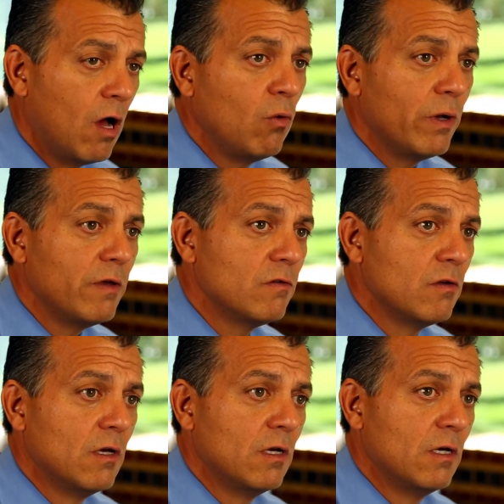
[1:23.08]

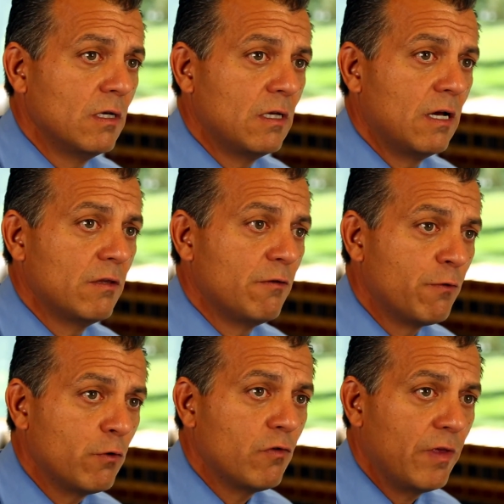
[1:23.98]
always, the
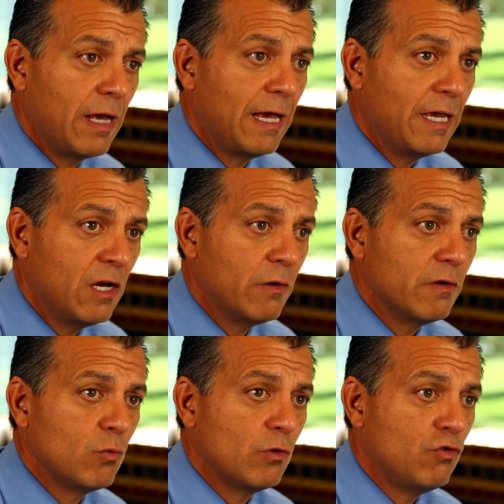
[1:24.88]
first thing I hear
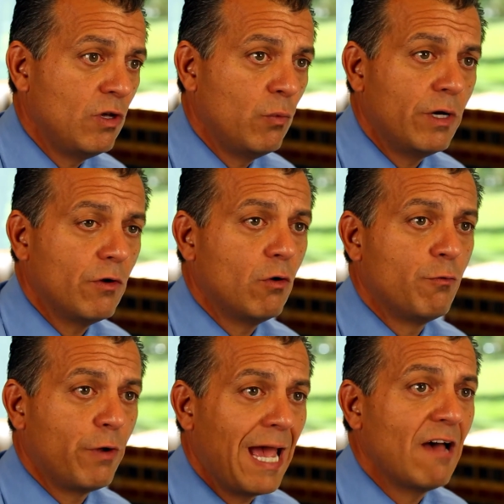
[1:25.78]
is, well, gee, we don't know
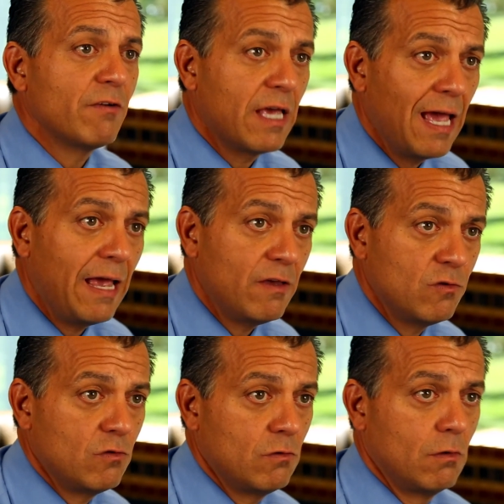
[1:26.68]
if we have a
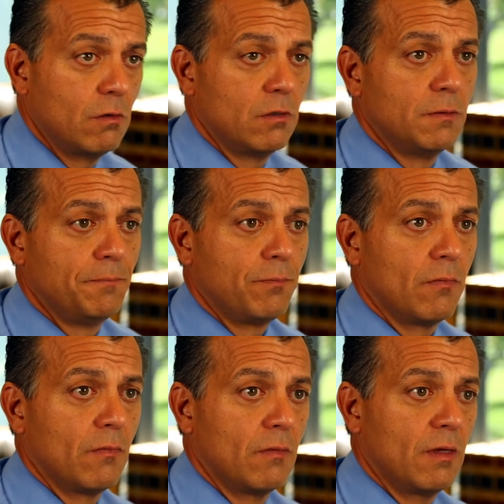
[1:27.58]
case.
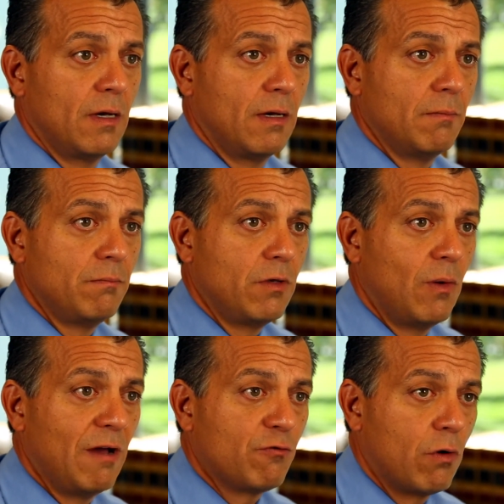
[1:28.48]

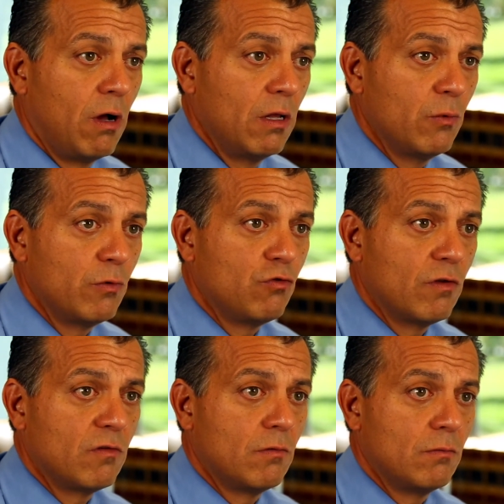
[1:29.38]
After all, it was
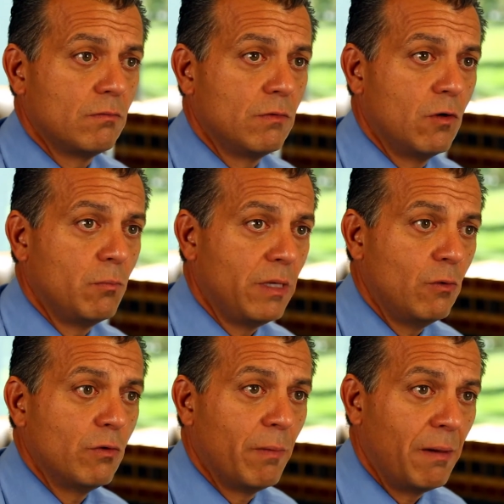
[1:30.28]
just,
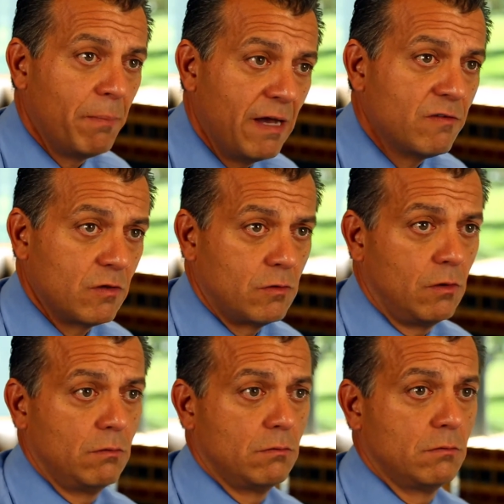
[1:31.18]
me with my bicycle.